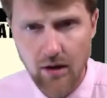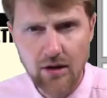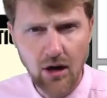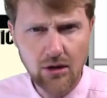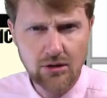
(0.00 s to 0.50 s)

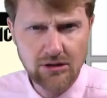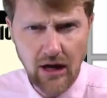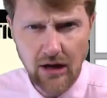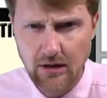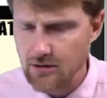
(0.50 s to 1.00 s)
color
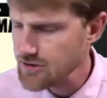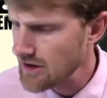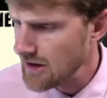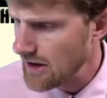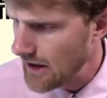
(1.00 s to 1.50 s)
tiles,
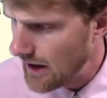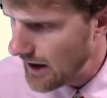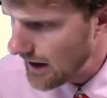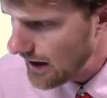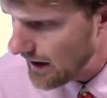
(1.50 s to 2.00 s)

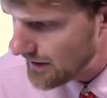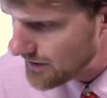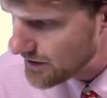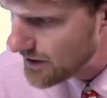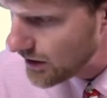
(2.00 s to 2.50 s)
and
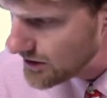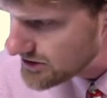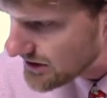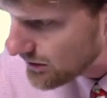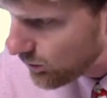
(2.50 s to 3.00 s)
they're
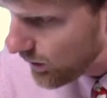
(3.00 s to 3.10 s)
noticing,